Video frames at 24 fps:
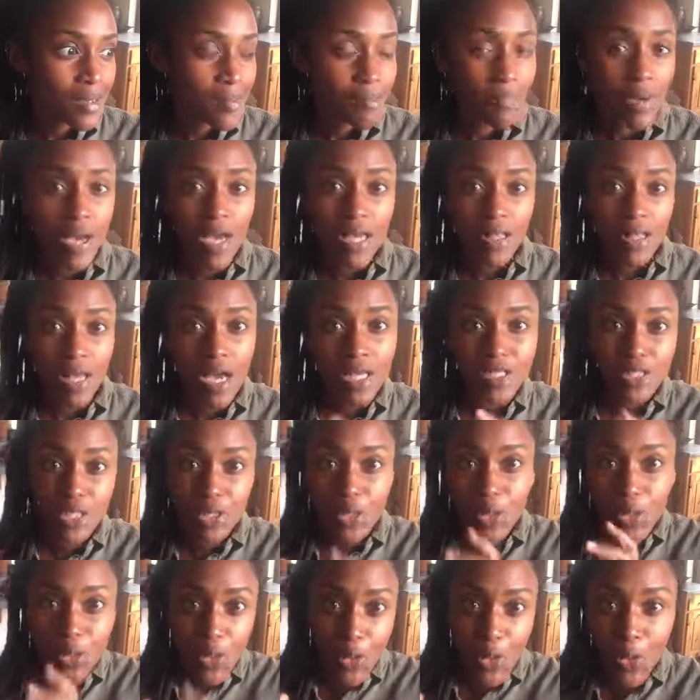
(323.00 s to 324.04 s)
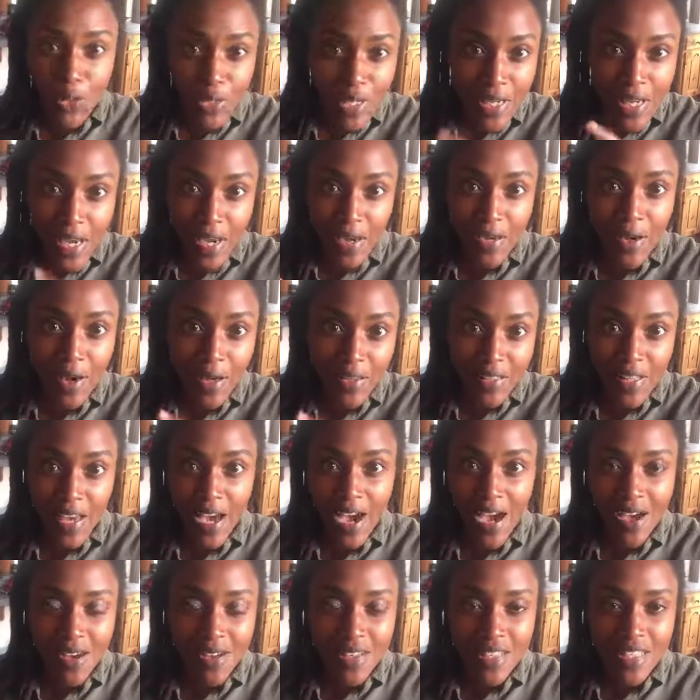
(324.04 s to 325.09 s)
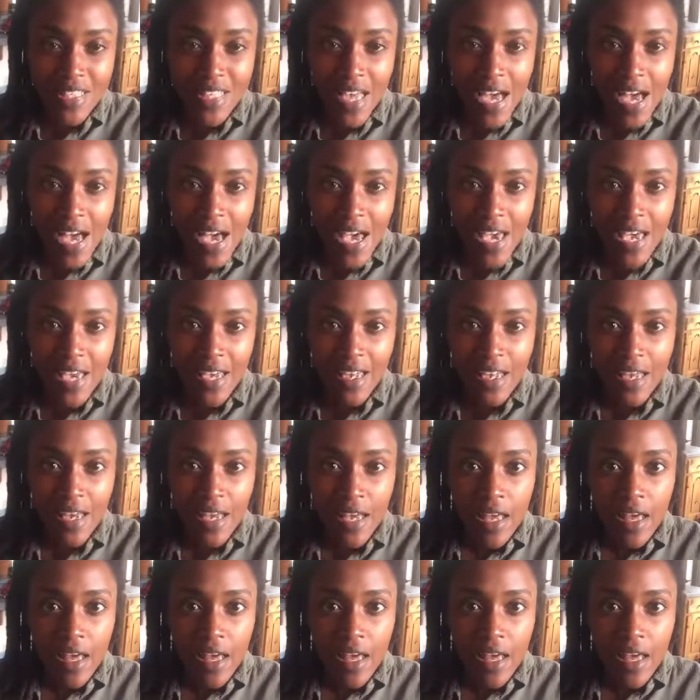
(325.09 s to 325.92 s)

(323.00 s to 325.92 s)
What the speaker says: biological coating on the outside